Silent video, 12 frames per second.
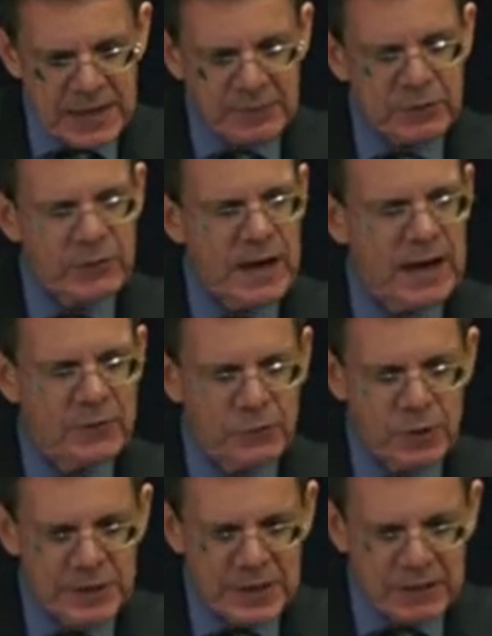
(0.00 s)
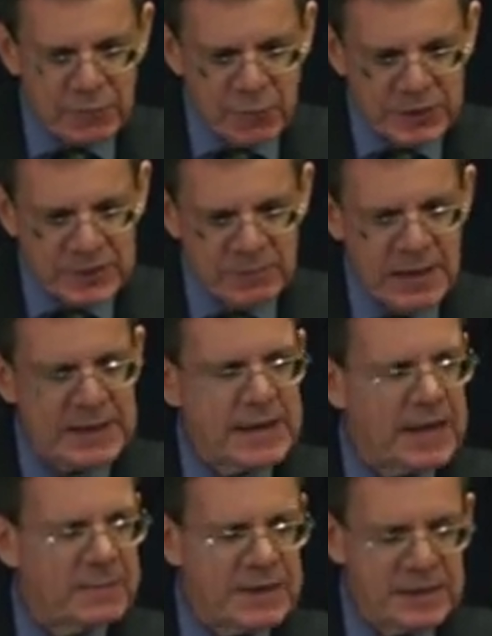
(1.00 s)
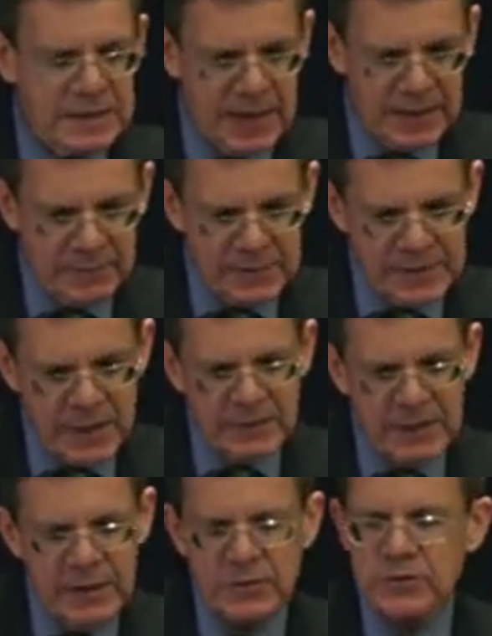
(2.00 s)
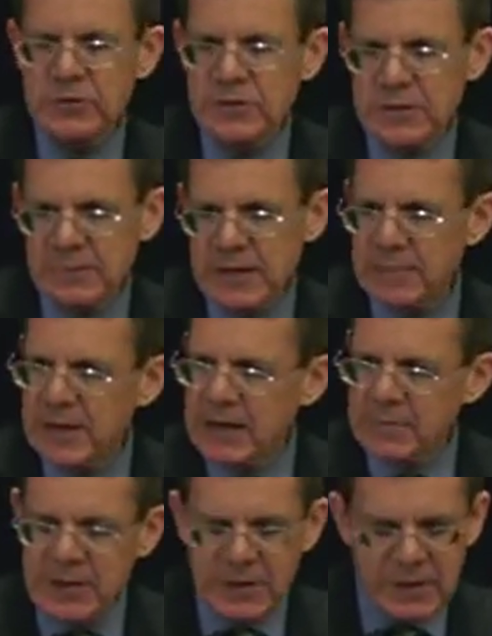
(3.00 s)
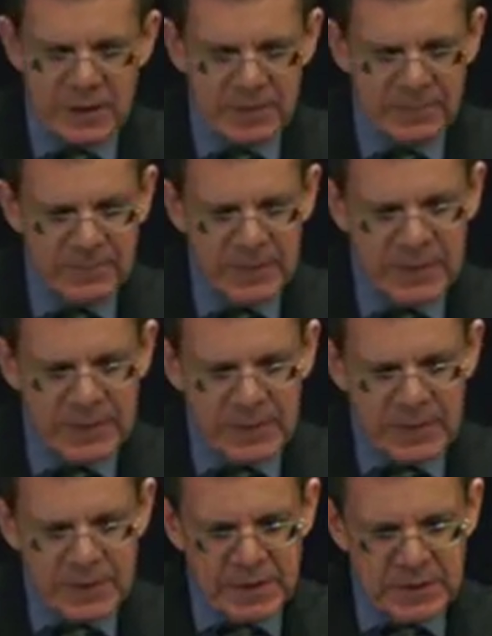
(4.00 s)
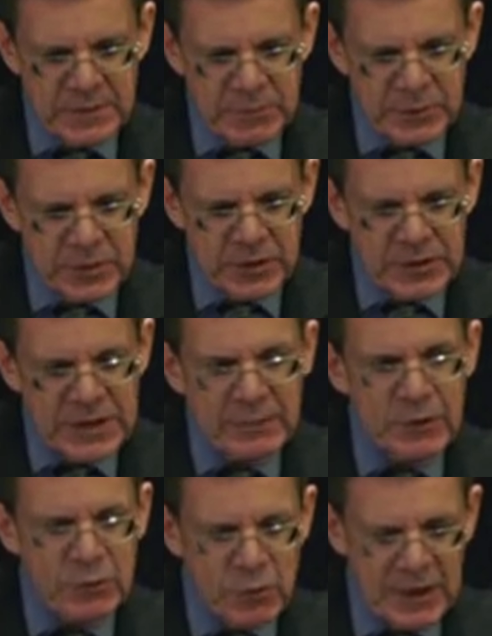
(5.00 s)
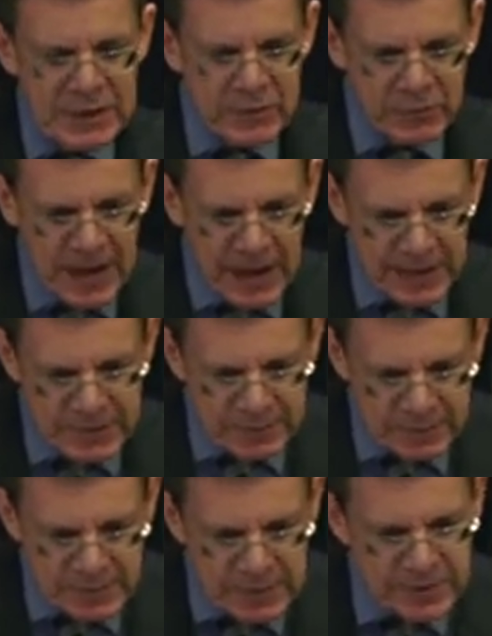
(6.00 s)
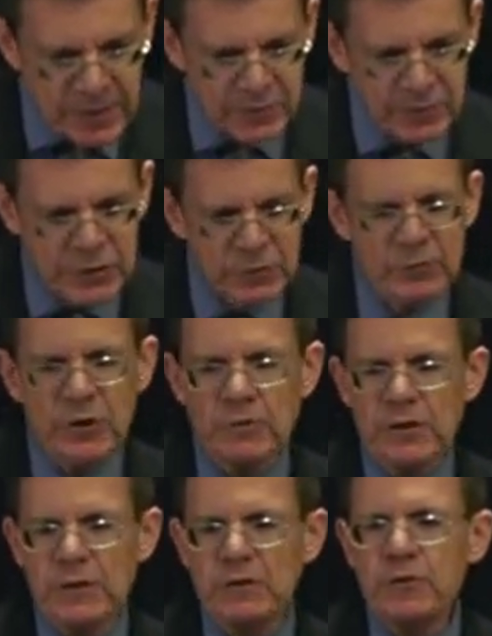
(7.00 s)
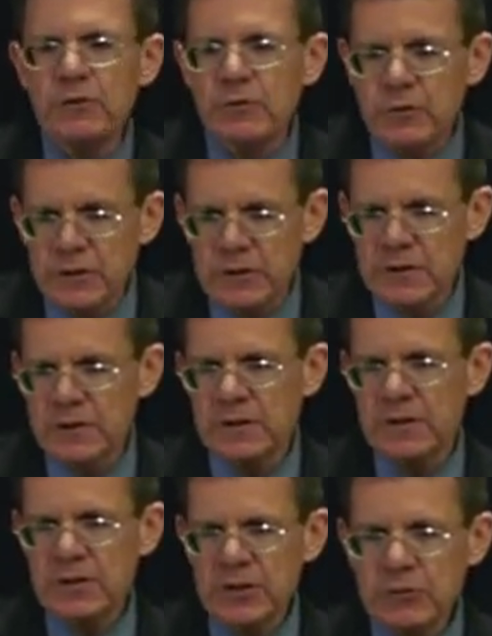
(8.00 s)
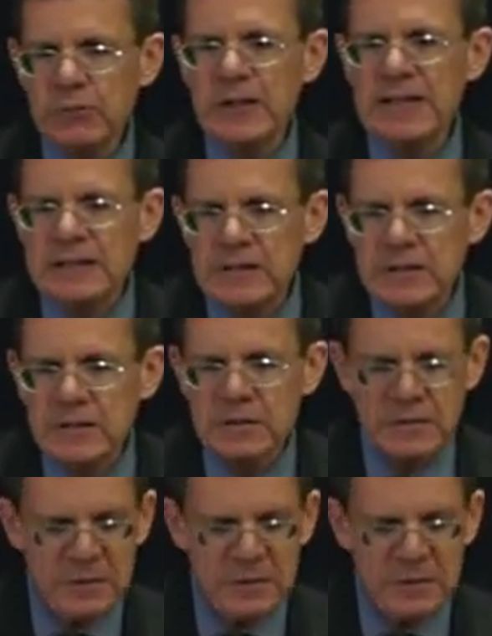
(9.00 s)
gave the crowd what they wanted by naming names. Now, he understood something about America that Bernard never quite grasped. In this country, you don't allude, you list.